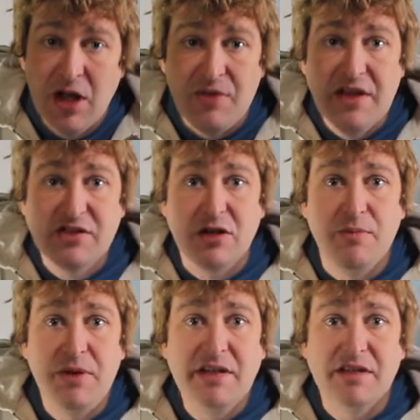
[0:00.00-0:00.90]
This
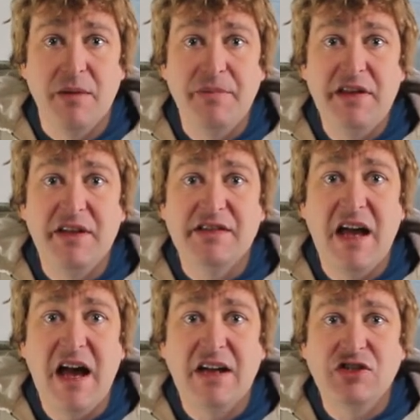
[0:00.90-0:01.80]
could be something that's
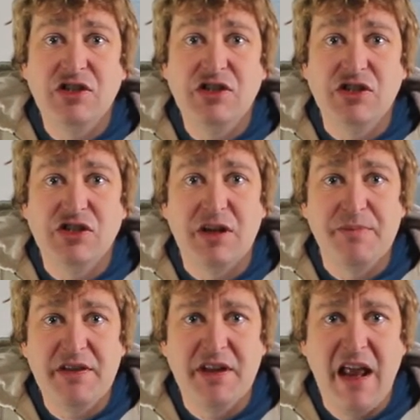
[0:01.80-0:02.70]
actually just
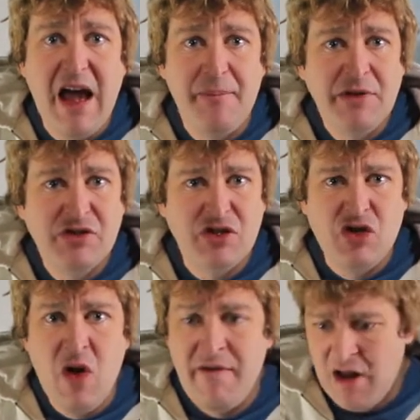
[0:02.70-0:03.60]
something that happens and
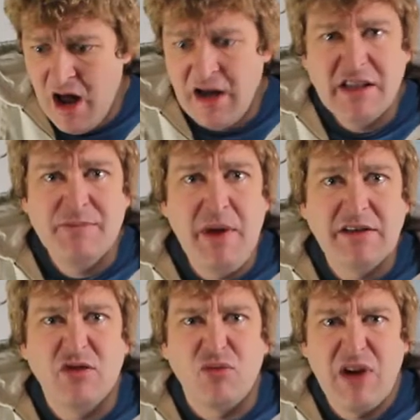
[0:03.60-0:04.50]
you have an
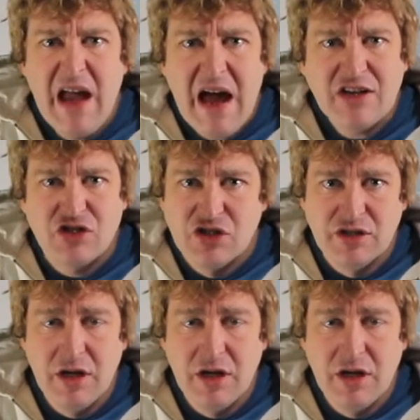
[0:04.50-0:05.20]
unexpected reaction.